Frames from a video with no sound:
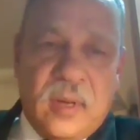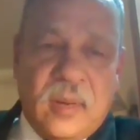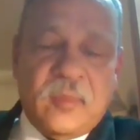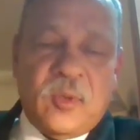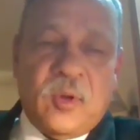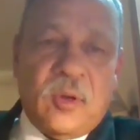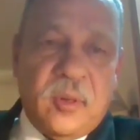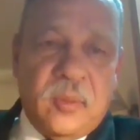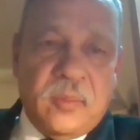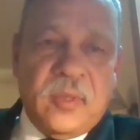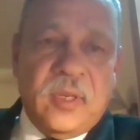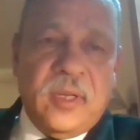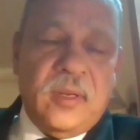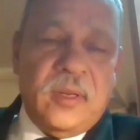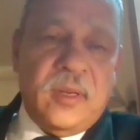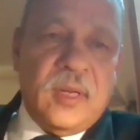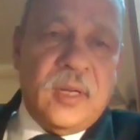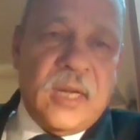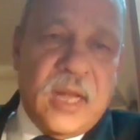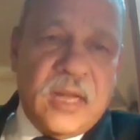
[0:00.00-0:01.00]
I'm talking
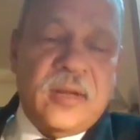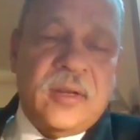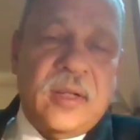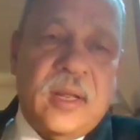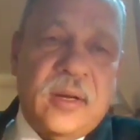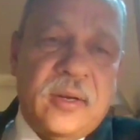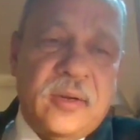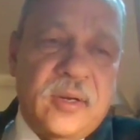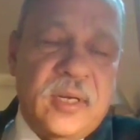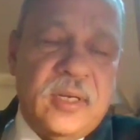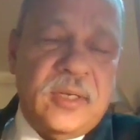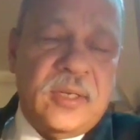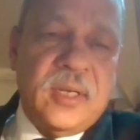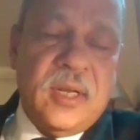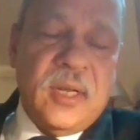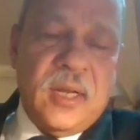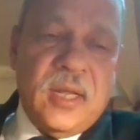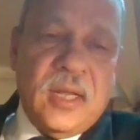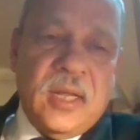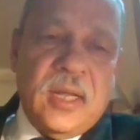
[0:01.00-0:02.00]
the line directorates.